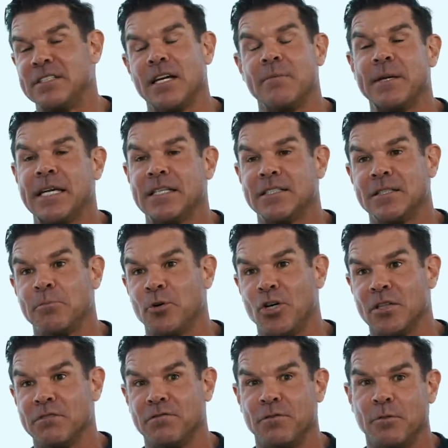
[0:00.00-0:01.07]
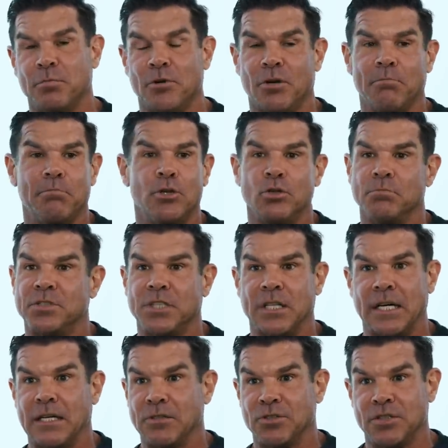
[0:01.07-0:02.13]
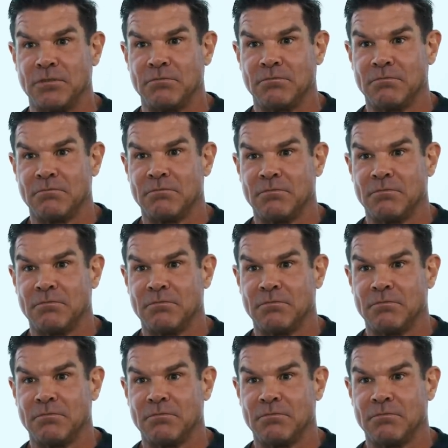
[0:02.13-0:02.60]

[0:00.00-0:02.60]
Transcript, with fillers: time he gets the ball in football, boom to the house.